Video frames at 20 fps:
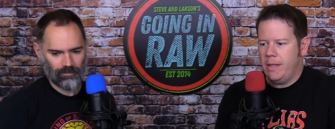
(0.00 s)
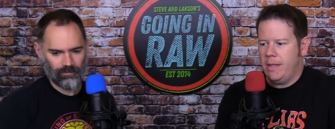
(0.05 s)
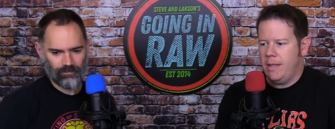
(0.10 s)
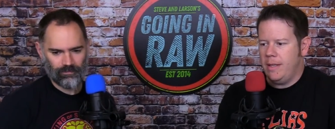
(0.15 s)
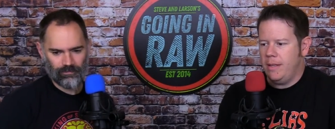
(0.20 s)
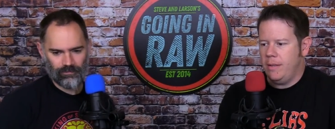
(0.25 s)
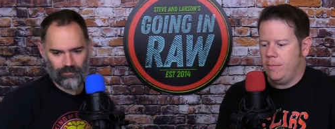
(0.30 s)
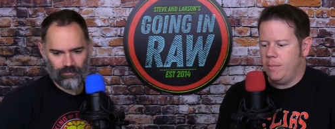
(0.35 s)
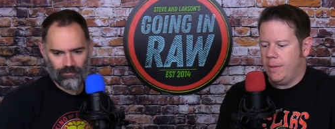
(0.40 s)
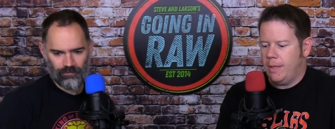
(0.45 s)

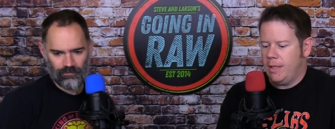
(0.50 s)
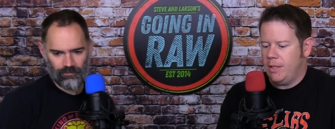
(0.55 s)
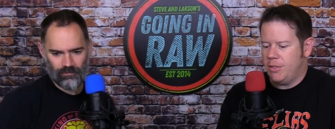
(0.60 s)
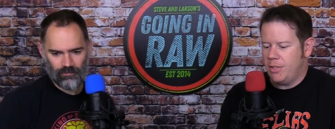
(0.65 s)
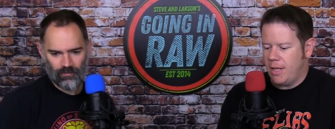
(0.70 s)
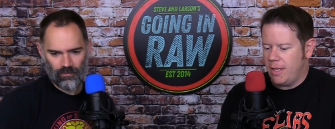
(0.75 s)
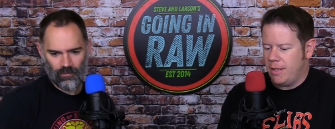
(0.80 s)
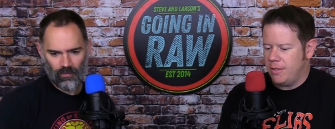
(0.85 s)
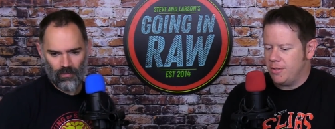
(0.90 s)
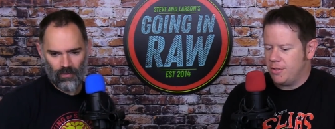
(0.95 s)
Speaker 1: he, when he
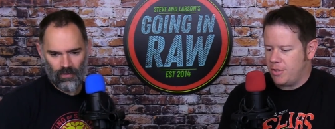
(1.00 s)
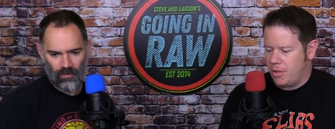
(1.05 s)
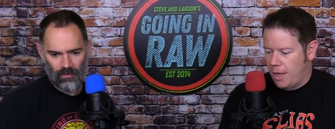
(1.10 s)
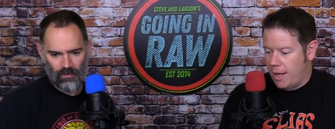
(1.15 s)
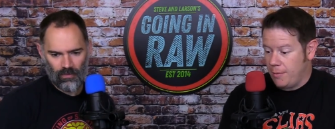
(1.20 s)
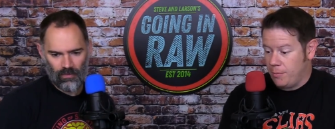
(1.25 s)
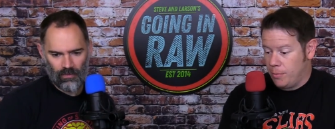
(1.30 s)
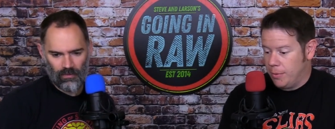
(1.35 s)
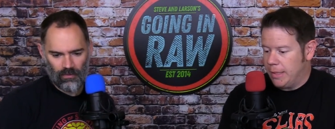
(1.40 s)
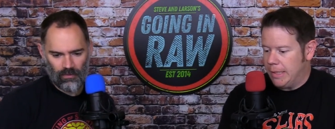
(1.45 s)
challenged, I
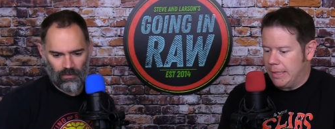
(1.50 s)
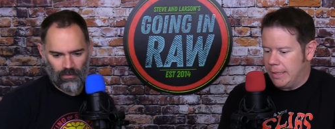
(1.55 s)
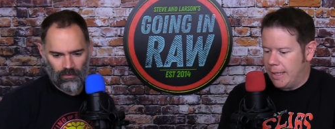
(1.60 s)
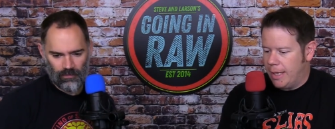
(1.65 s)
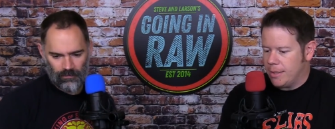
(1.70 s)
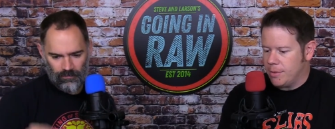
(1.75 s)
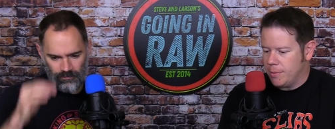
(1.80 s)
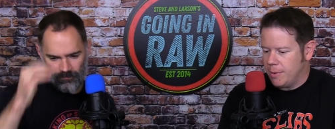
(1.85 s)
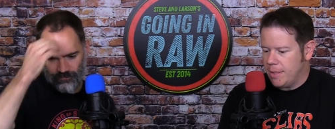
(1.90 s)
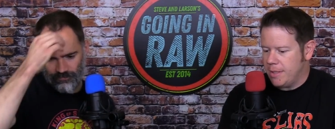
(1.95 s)
really
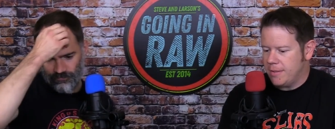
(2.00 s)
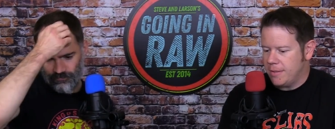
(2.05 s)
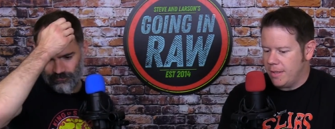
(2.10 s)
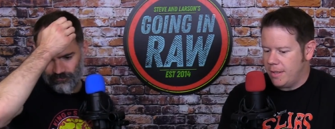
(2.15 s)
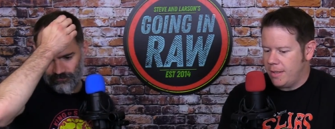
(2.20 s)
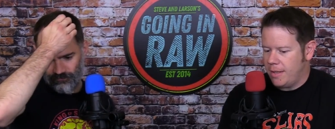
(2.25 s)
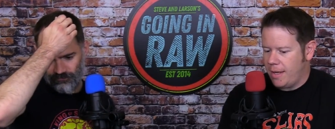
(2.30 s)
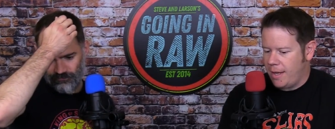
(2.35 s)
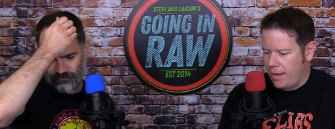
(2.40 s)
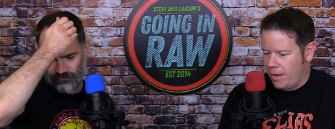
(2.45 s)
liked when he
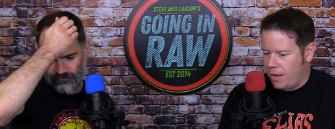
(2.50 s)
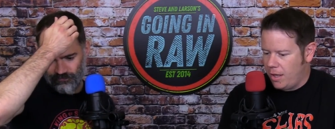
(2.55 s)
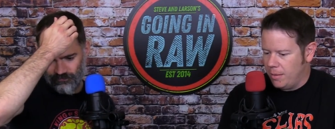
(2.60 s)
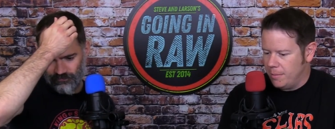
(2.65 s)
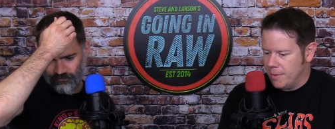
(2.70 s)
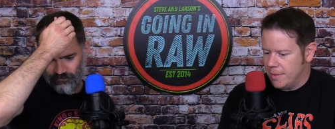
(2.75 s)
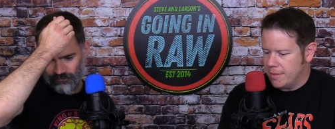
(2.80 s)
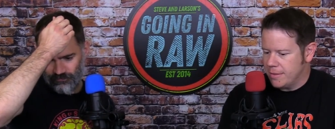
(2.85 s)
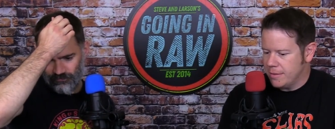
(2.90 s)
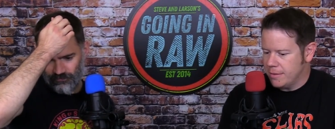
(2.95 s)
said, hey,
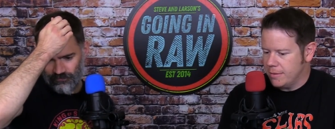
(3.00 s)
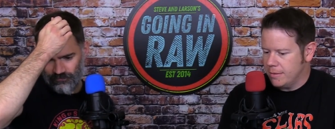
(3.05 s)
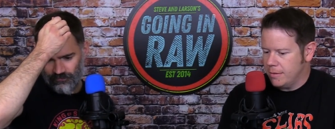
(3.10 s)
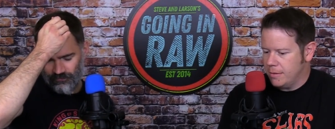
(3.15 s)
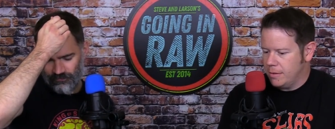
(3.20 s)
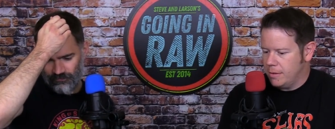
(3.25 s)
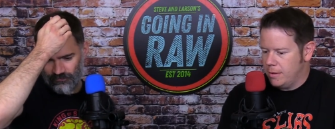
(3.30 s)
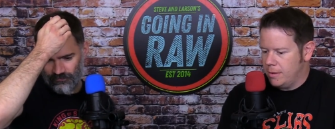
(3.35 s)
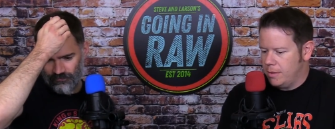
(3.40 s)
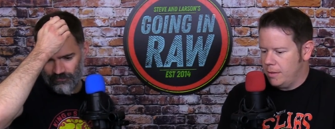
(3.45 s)
Almas,
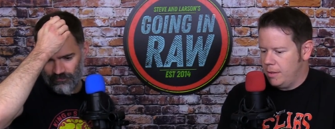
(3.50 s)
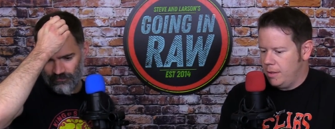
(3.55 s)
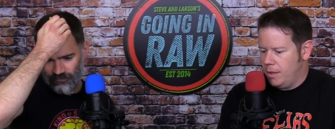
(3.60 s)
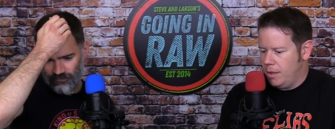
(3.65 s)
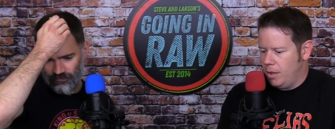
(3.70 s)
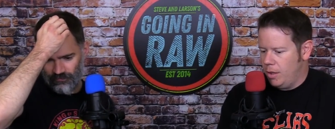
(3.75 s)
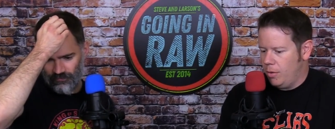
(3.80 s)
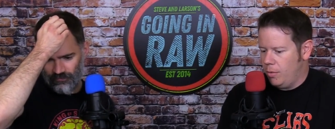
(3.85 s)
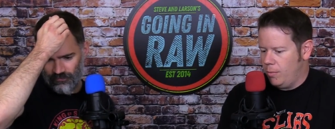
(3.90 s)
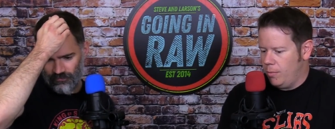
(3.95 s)
you
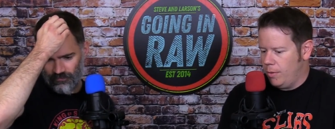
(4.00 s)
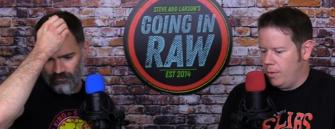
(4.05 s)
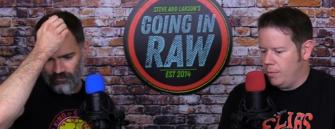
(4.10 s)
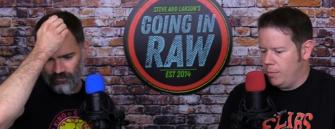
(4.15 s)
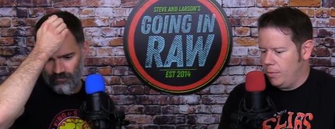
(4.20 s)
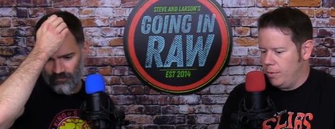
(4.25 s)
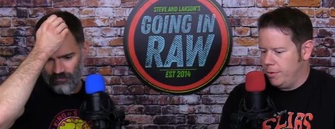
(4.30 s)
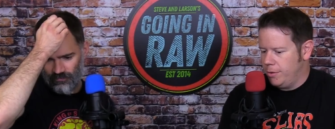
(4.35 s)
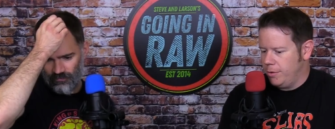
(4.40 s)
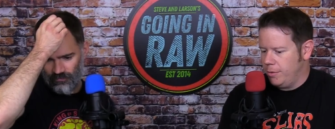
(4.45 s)
know, we'll,
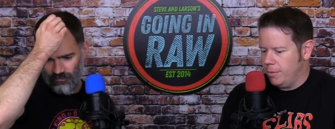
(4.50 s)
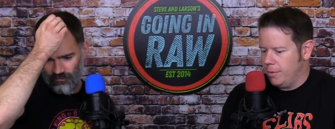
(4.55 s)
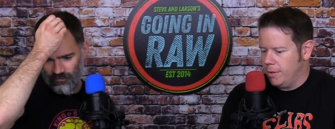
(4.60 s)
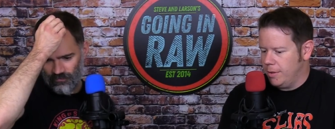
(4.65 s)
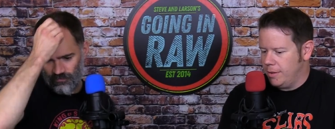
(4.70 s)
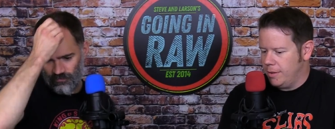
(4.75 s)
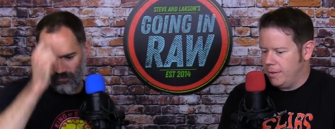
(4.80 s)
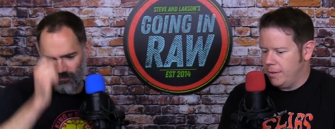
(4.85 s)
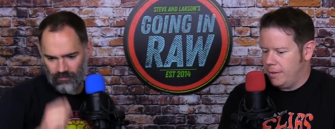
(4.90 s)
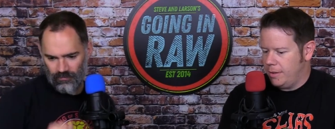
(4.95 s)
we'll do
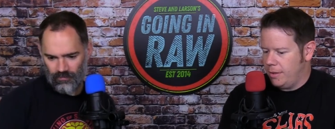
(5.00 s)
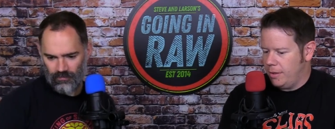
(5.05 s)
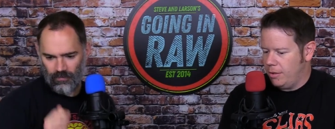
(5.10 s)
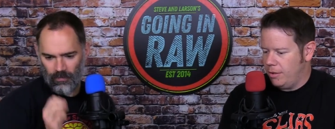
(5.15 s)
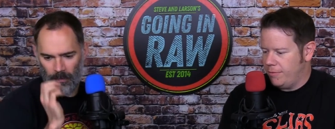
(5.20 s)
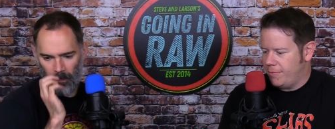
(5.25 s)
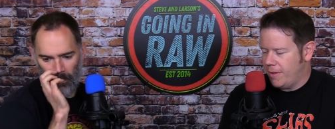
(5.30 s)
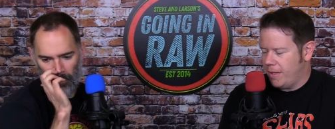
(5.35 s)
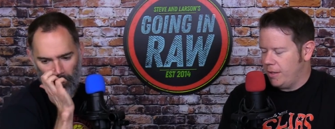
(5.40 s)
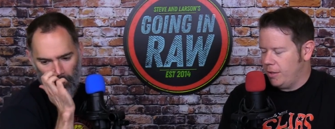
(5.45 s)
a, you know,
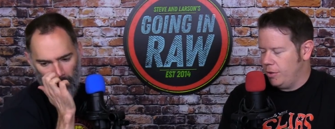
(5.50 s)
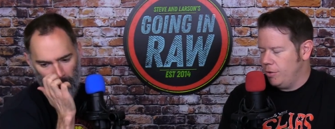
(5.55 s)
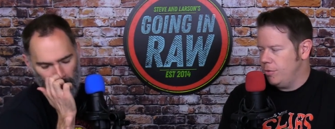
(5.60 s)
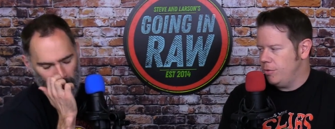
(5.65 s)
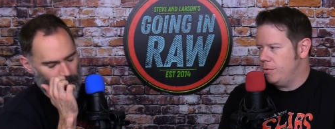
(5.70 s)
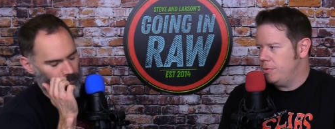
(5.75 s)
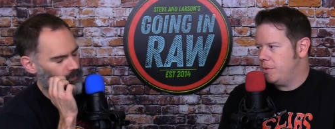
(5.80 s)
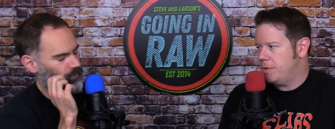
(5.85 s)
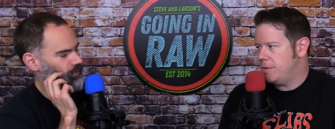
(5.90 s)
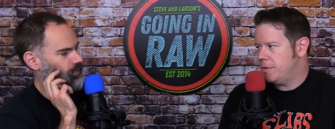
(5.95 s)
if I
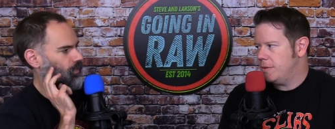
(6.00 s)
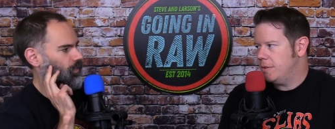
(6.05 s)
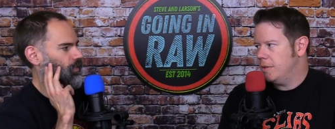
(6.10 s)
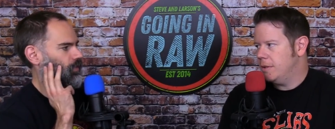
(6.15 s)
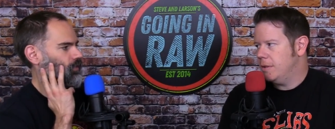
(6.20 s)
lose,